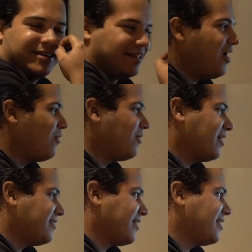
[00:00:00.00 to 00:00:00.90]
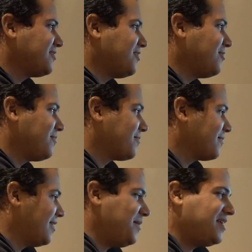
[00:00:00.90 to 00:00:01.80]
Oh, okay, I guess so.
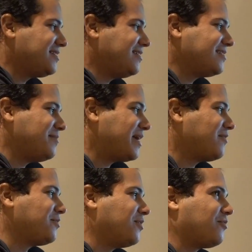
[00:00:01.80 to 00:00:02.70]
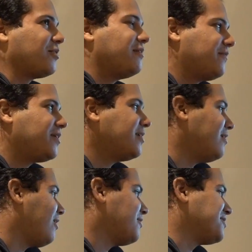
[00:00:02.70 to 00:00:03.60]
I mean, that doesn't make up for the $3 fucking he
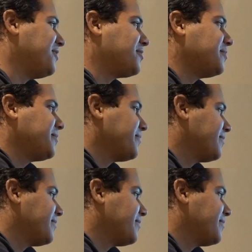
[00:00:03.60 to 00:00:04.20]
owes me.